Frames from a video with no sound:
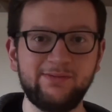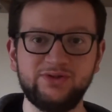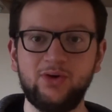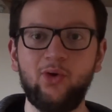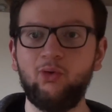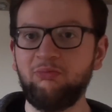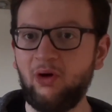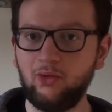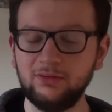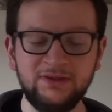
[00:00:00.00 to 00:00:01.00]
It was all
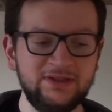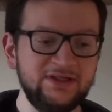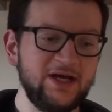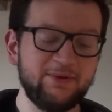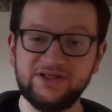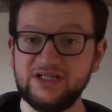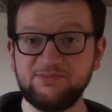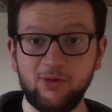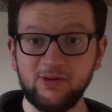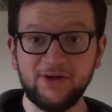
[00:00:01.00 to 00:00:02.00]
malt because it's
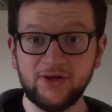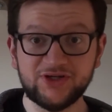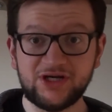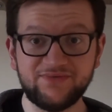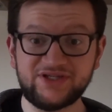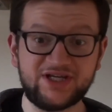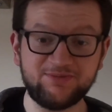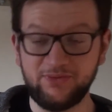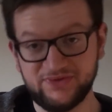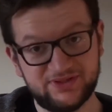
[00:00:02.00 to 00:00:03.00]
probably been on the shelf for
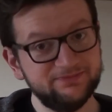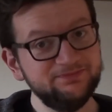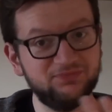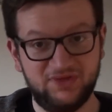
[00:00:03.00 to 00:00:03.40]
six months.